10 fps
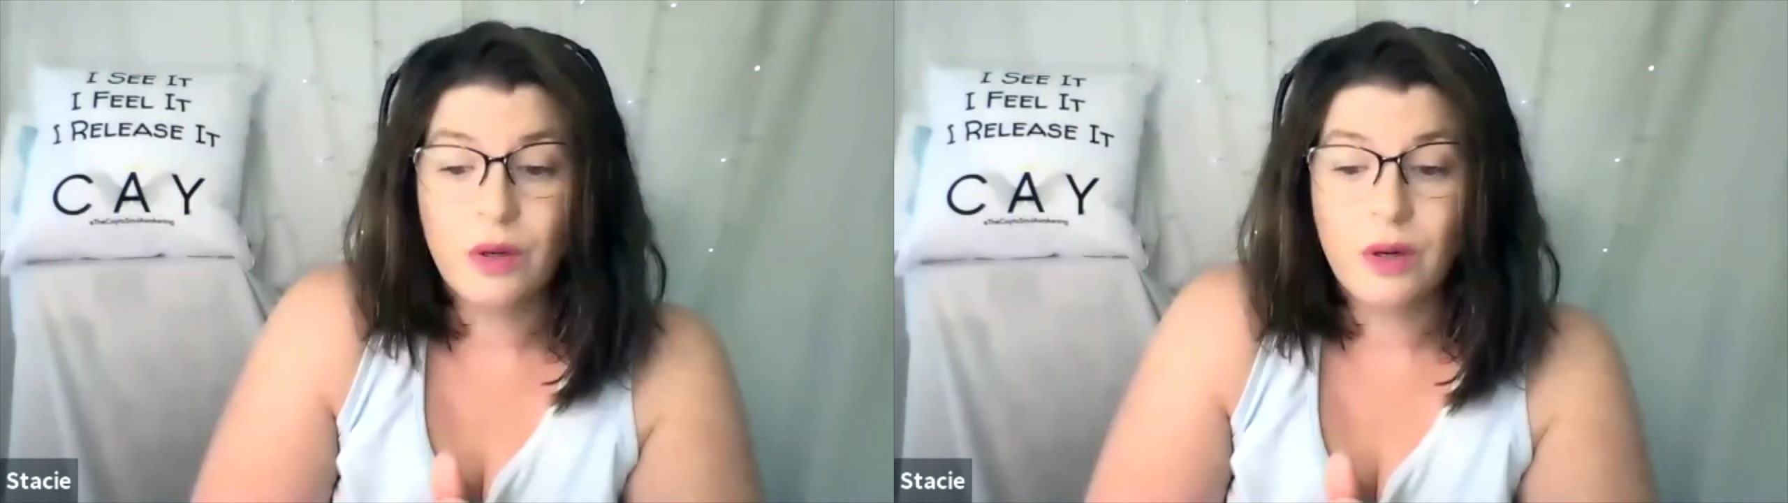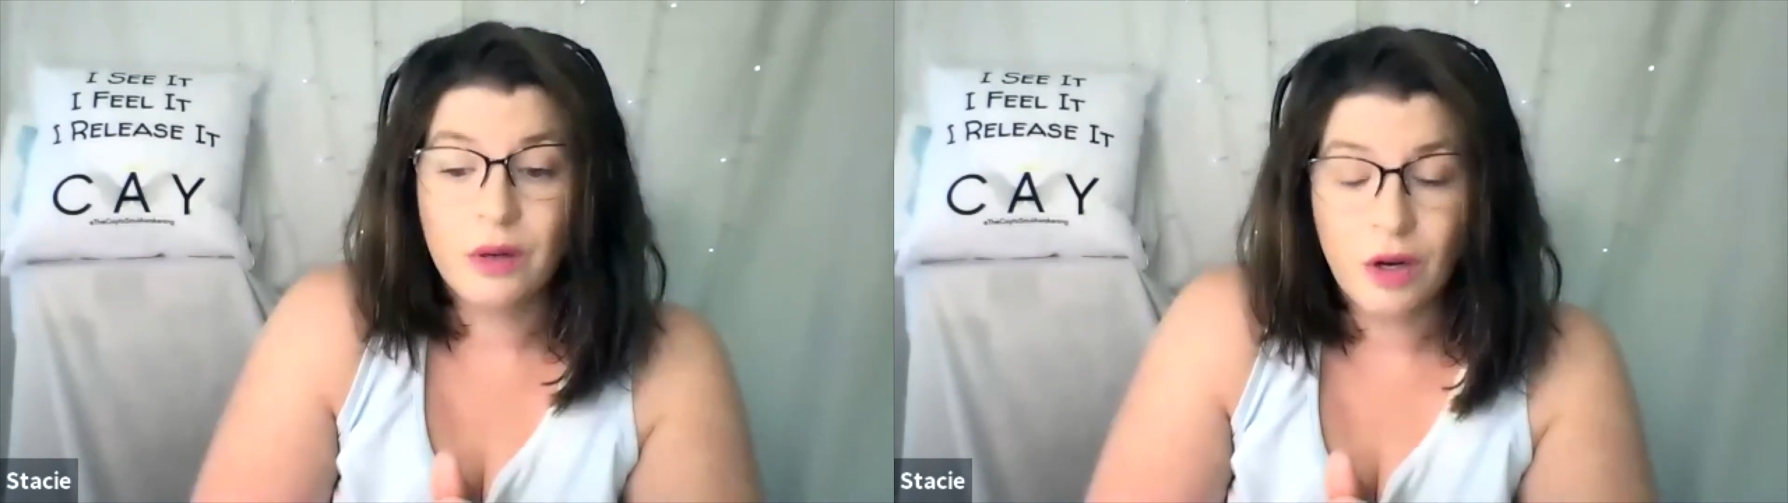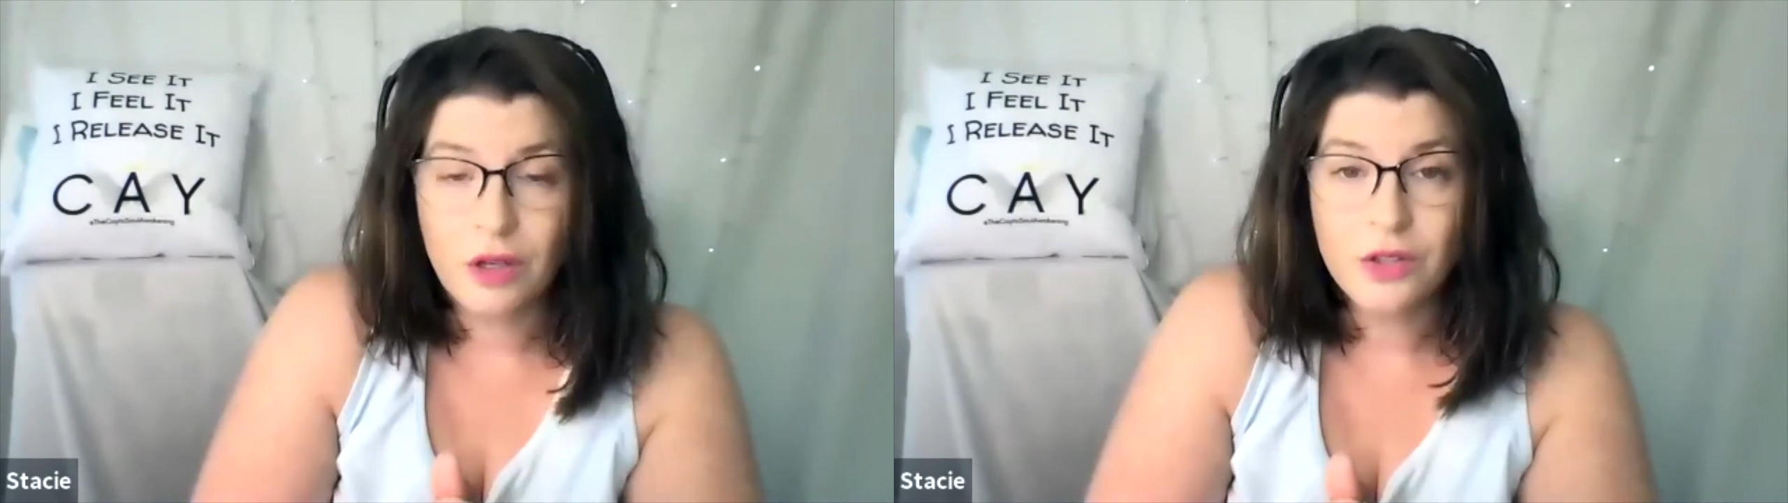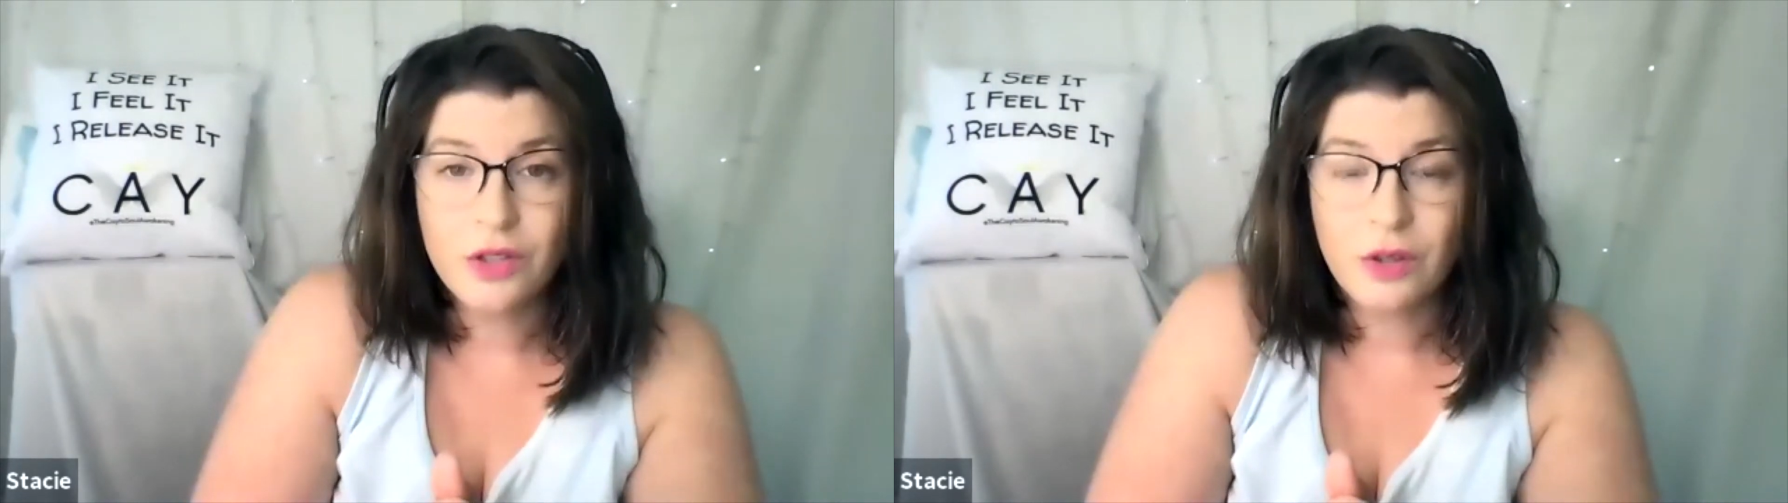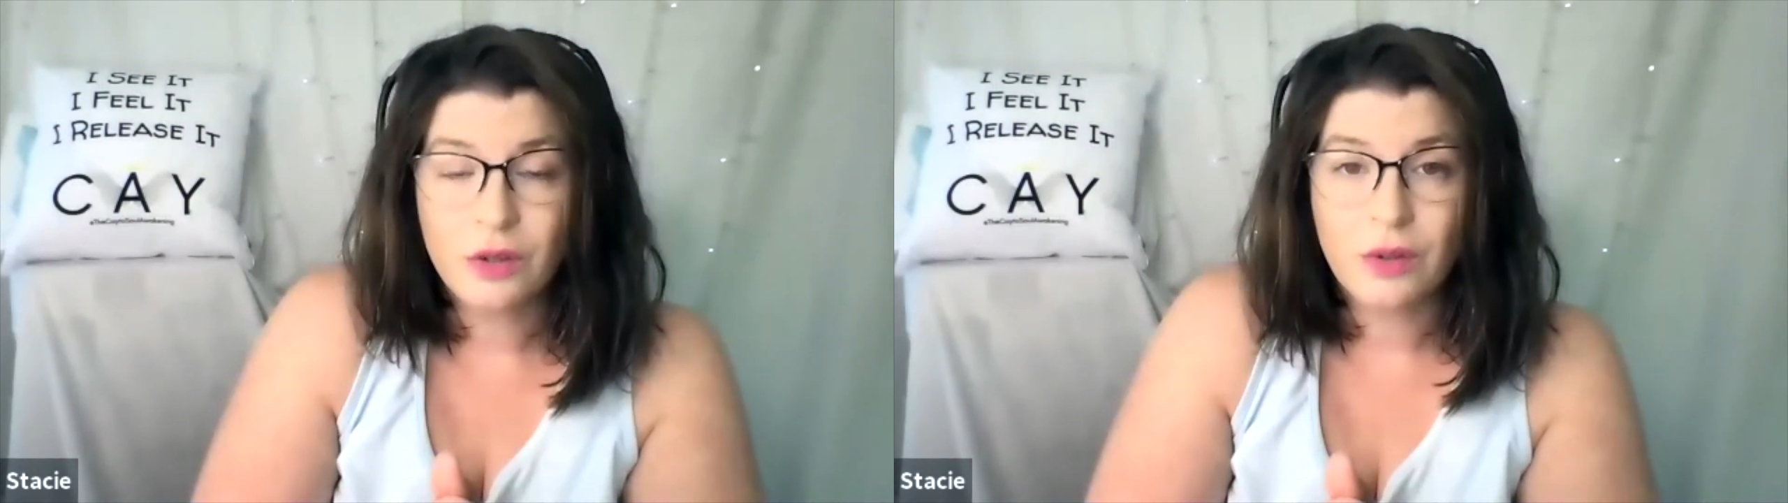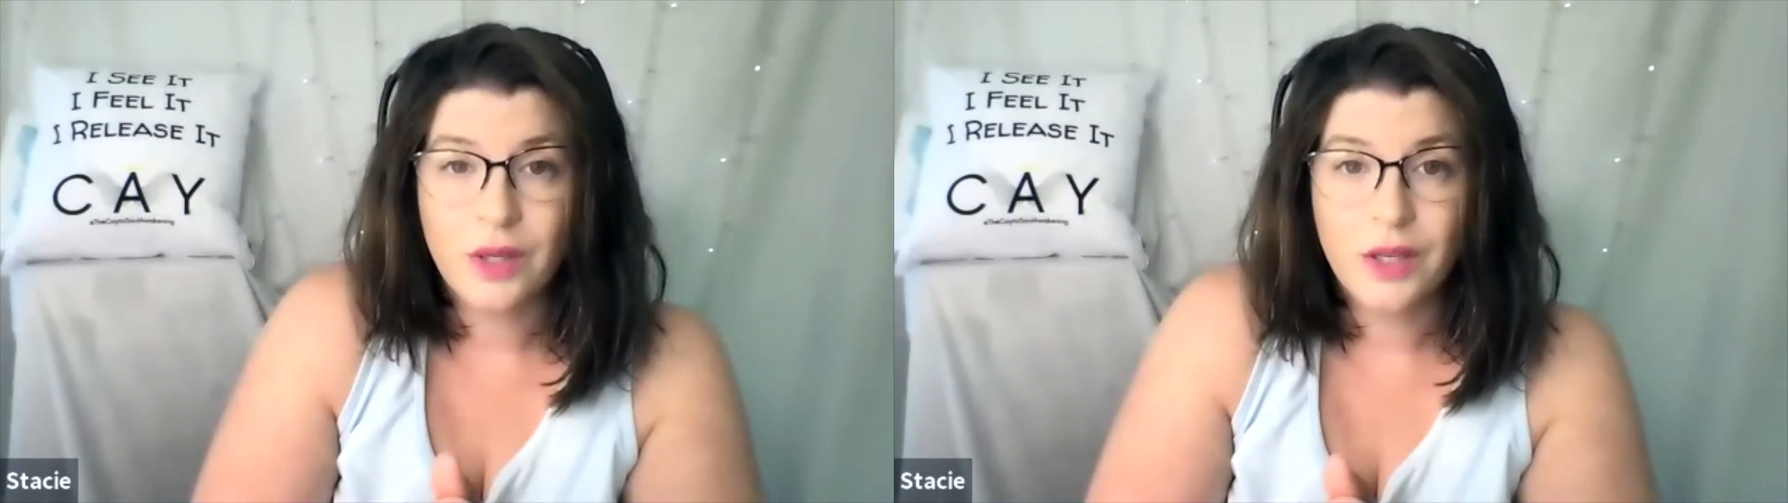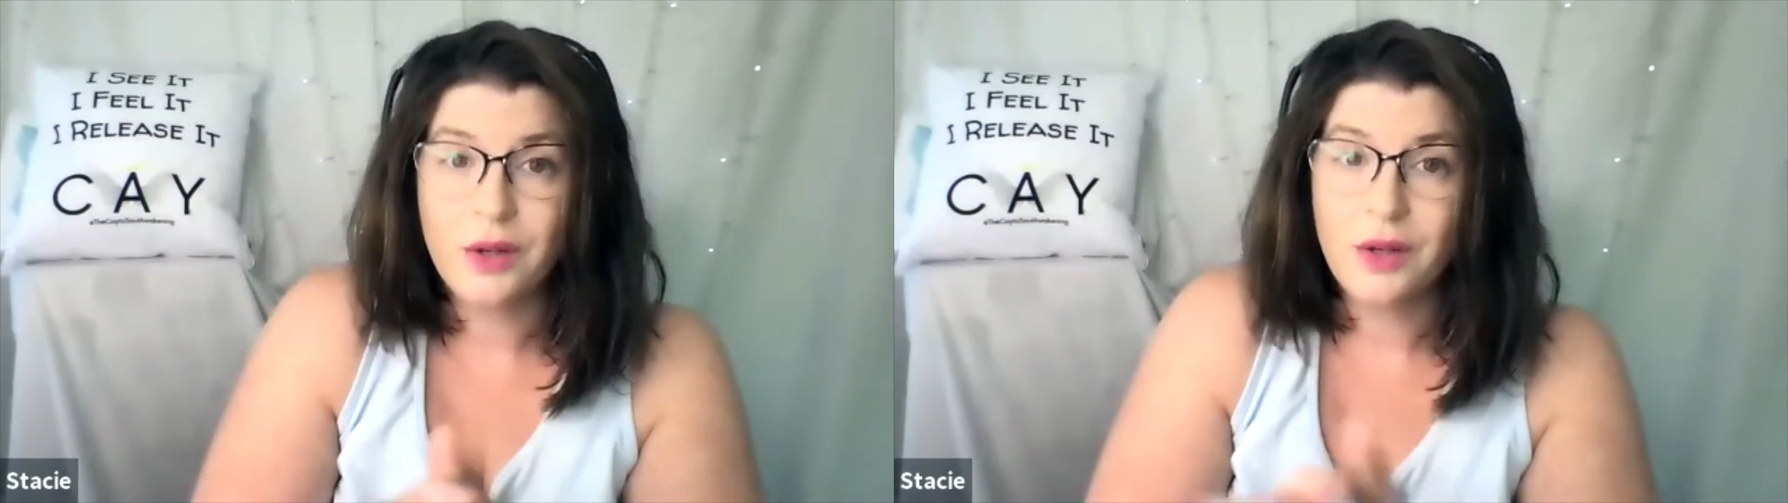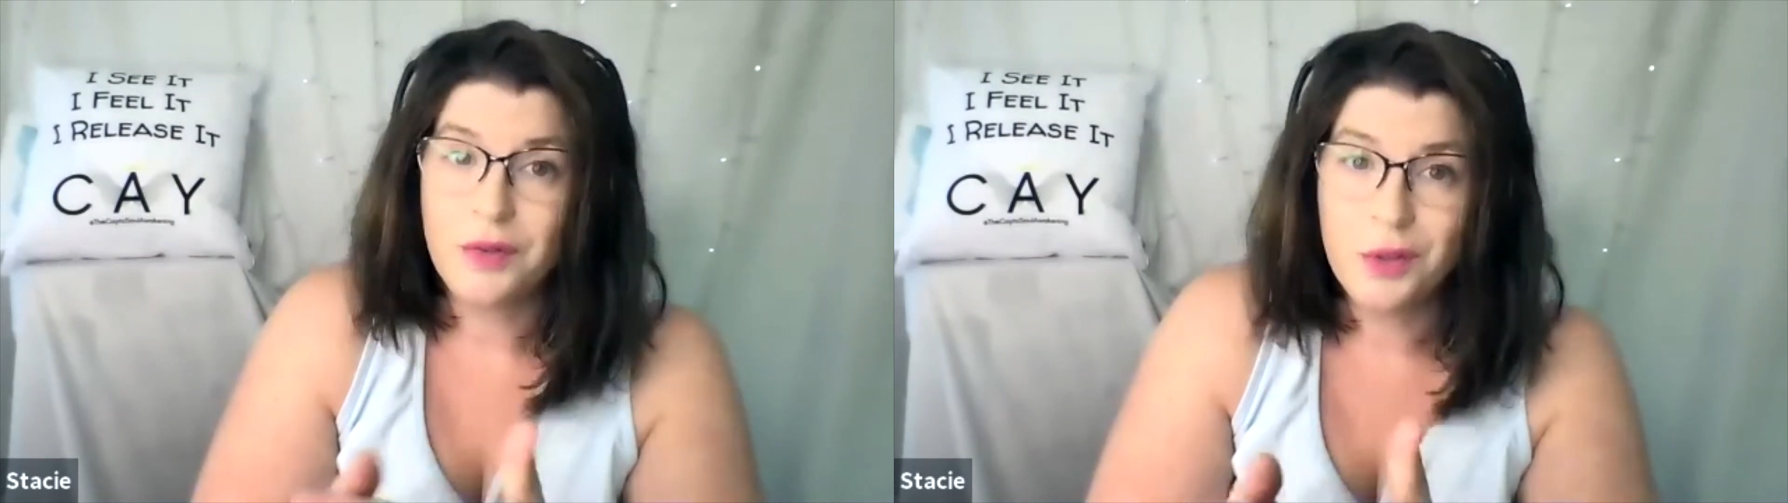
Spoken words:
are also, if